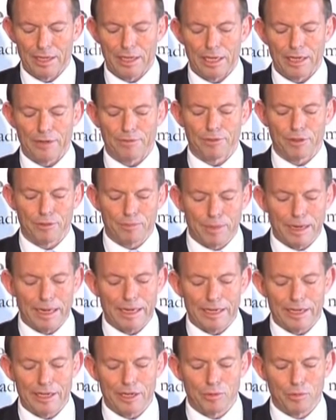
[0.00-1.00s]
if the
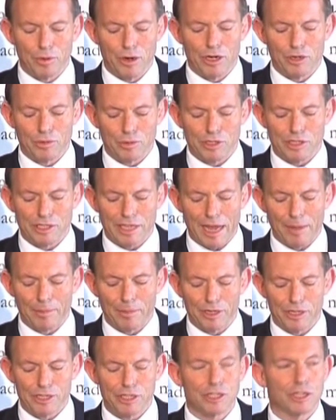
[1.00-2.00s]
media were to
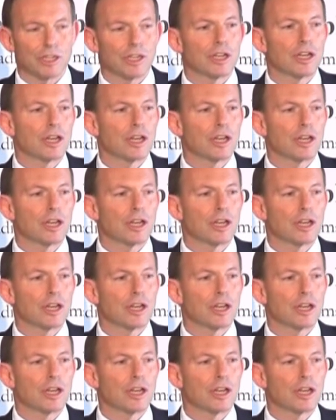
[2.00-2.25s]
establish